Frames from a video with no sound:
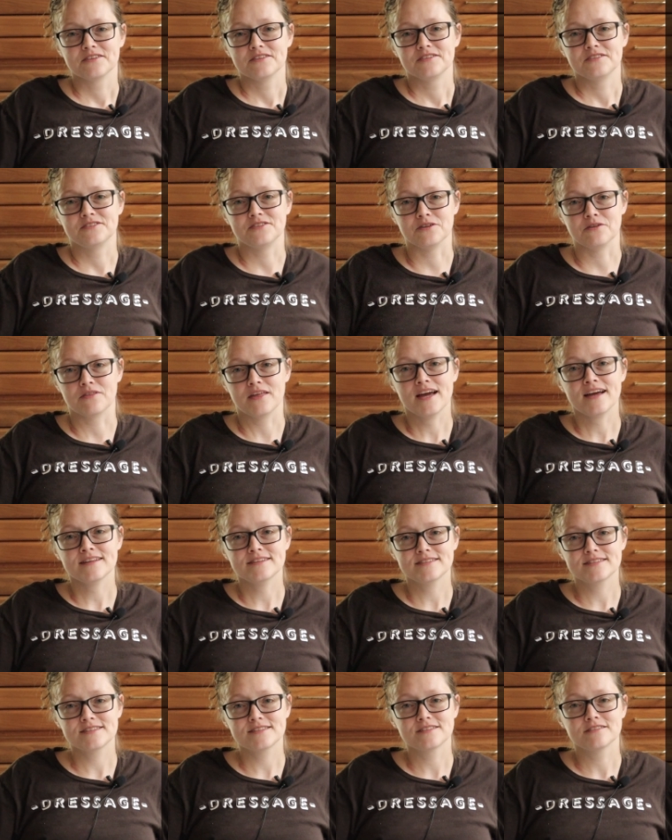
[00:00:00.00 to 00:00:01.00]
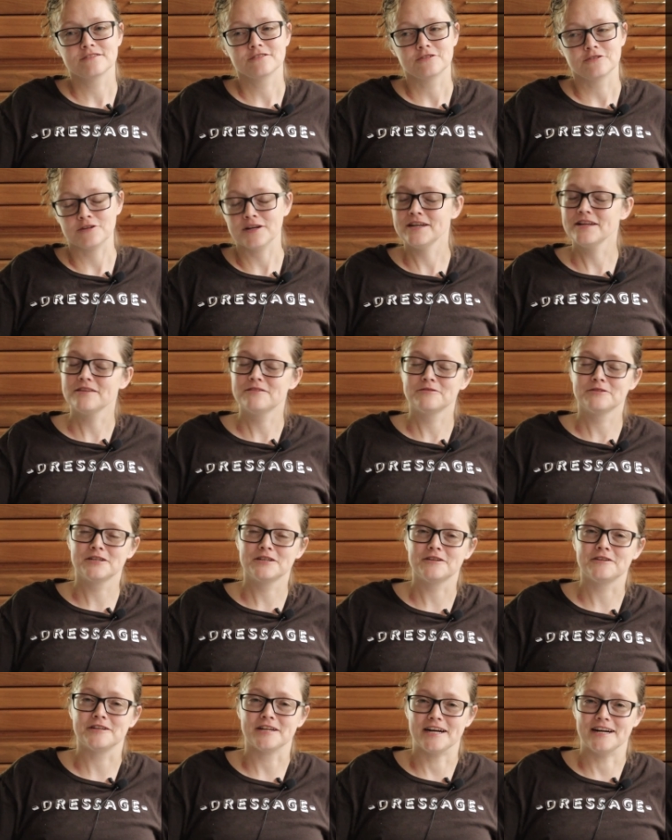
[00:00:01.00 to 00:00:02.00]
So that's training through
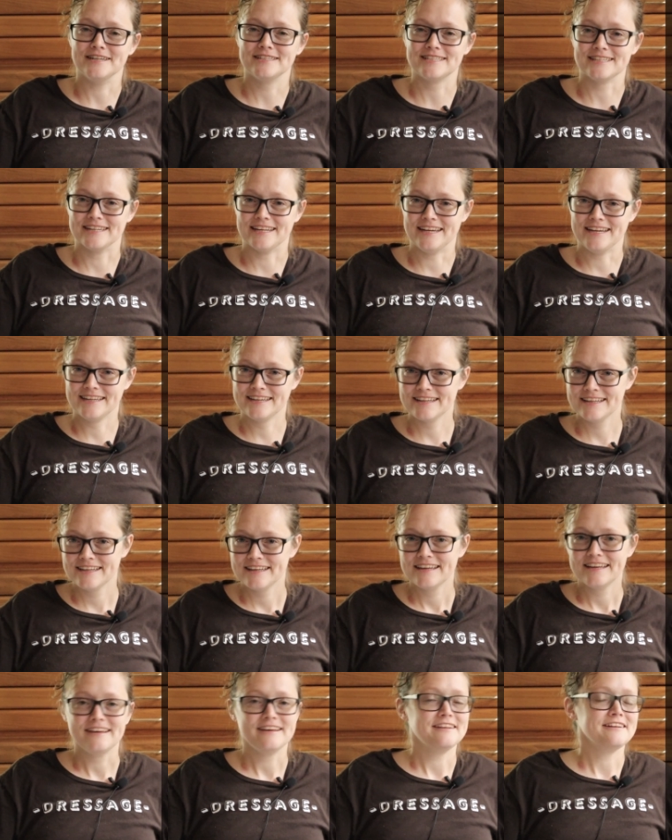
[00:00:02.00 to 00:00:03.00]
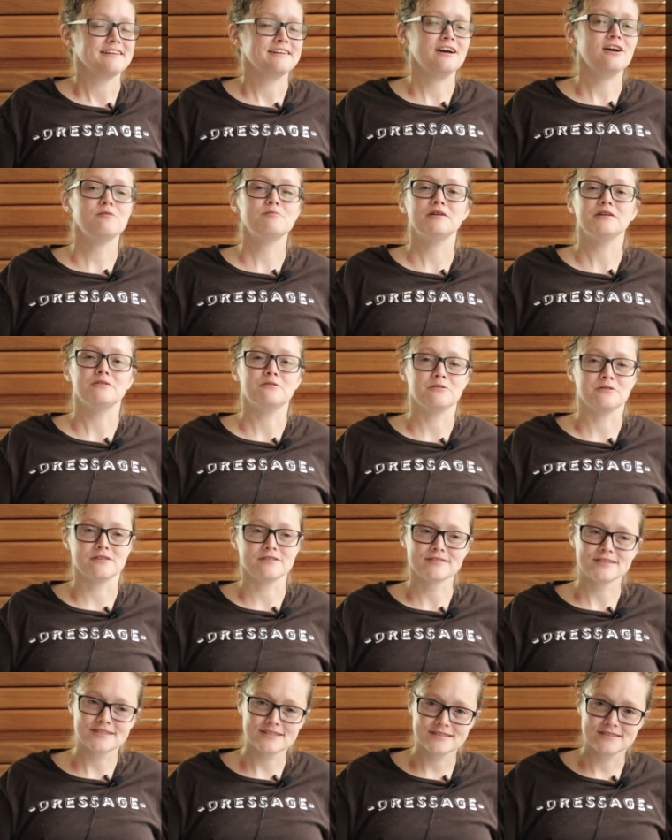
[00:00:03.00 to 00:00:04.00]
curiosity. Now my
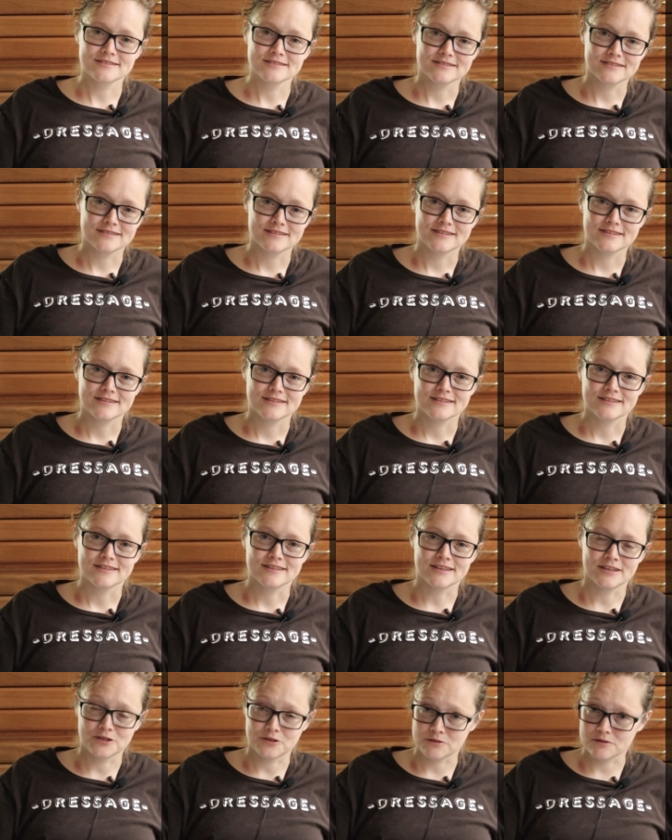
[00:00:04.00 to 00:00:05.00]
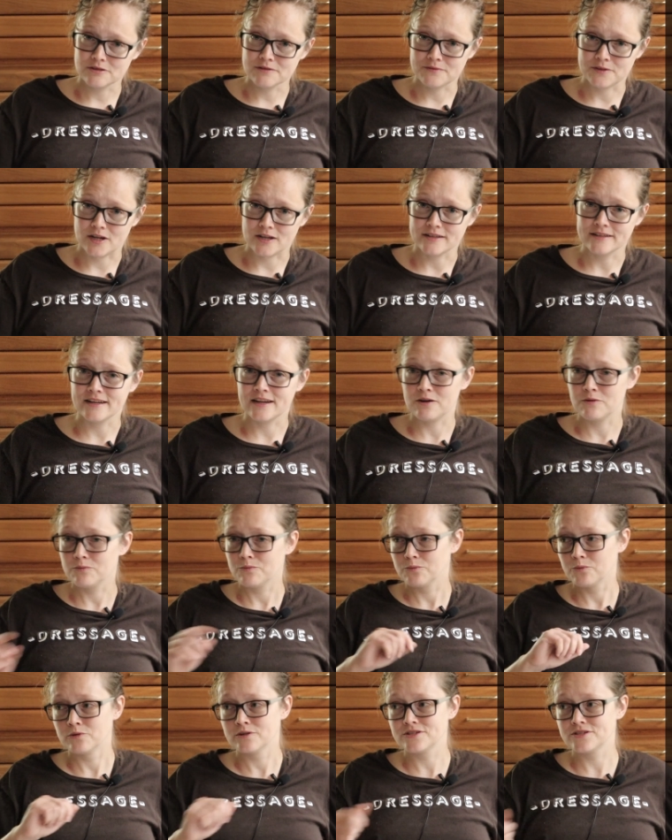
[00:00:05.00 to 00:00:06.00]
horse can do a levade. Now,
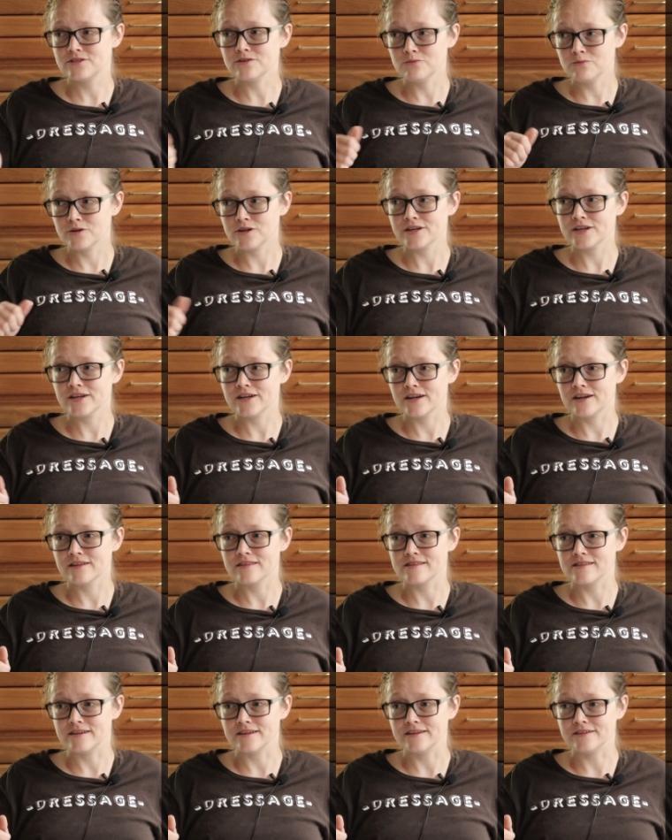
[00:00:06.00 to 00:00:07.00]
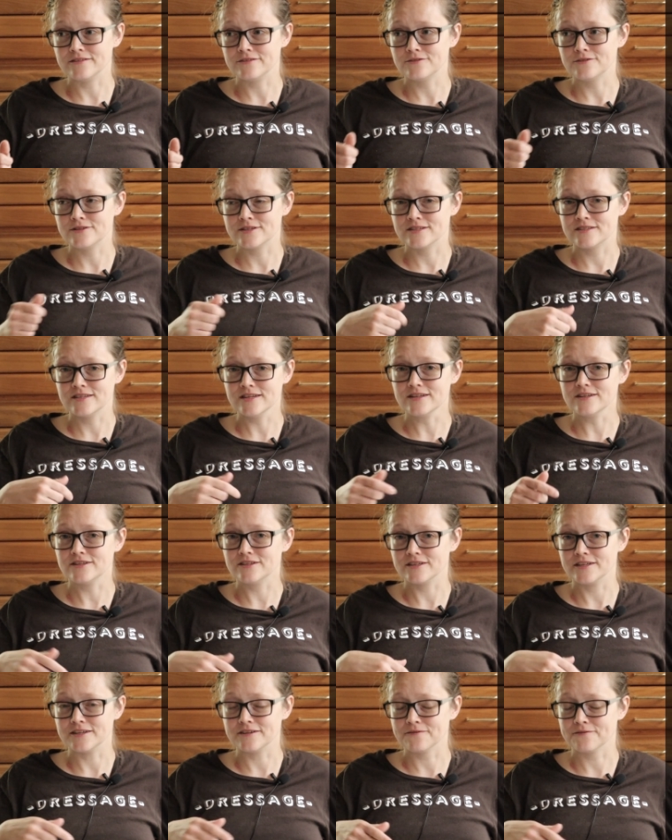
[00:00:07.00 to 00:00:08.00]
we're still working on the
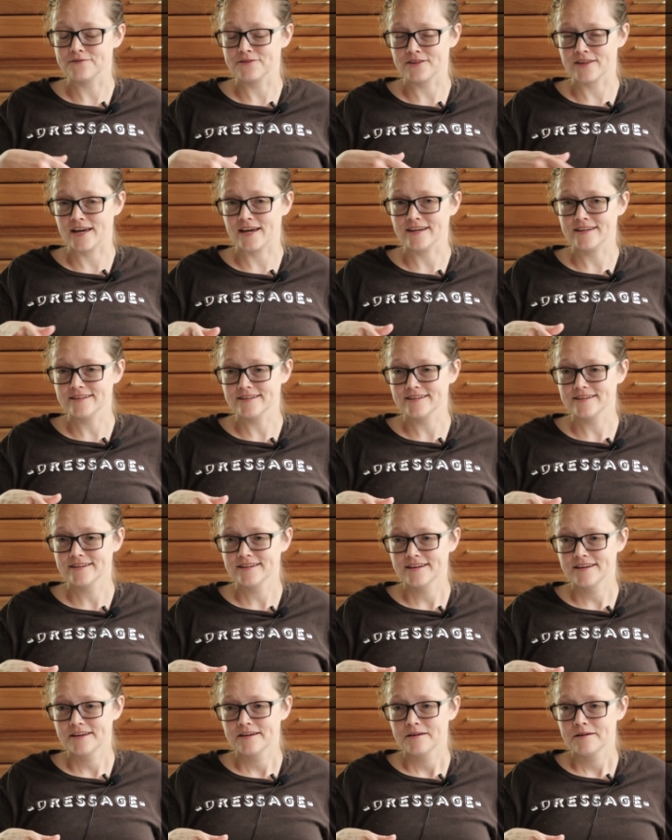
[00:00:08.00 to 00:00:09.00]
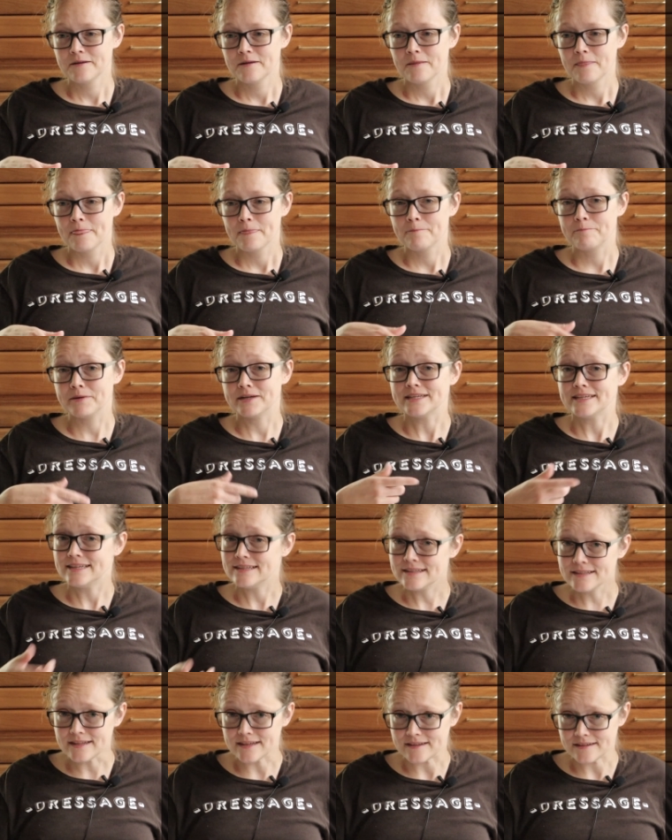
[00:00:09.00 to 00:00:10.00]
signaling for that, but he
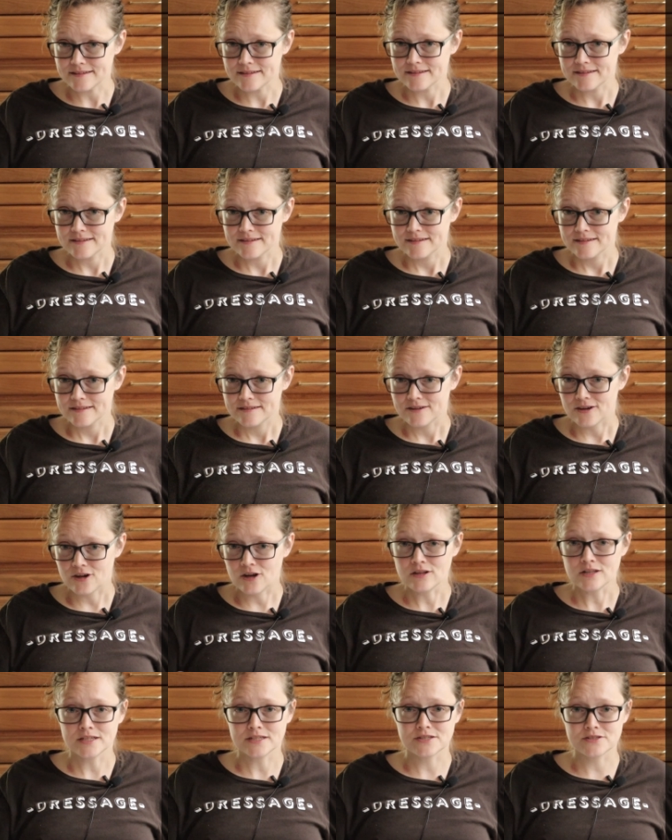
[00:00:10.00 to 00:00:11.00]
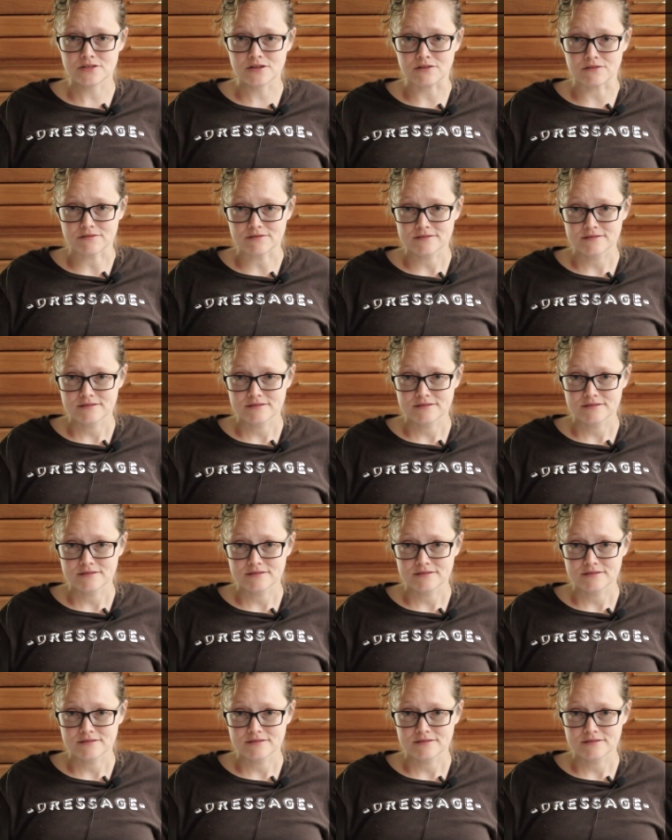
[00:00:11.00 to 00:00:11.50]
did it all on his own.